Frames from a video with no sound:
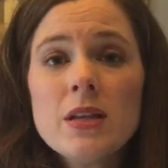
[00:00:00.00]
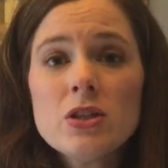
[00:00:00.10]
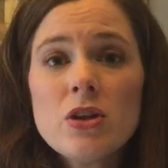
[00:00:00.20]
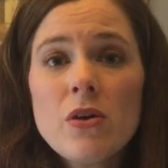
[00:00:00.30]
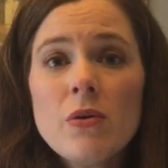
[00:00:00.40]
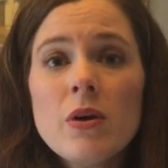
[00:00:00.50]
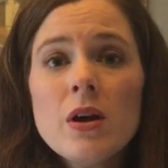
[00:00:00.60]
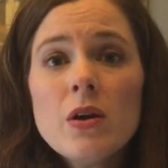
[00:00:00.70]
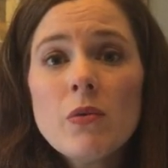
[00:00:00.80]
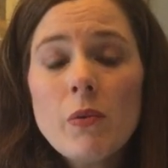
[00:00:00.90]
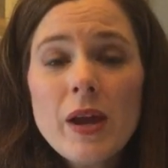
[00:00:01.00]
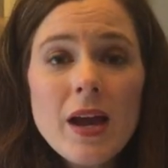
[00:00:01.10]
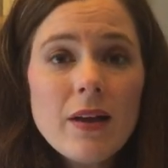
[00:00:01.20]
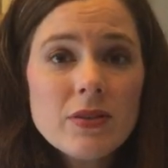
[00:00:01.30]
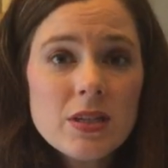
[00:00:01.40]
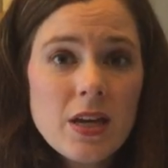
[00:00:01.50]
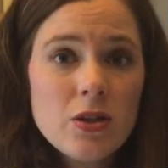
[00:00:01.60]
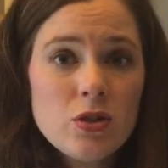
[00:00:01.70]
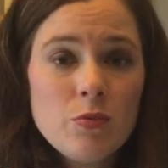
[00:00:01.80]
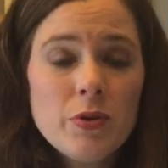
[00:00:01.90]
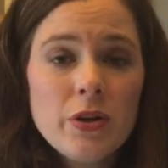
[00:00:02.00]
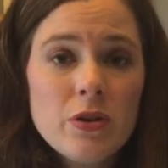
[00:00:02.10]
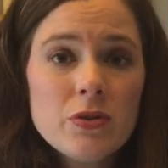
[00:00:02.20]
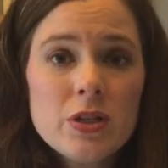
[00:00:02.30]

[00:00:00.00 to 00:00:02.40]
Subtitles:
And so we have to take superhero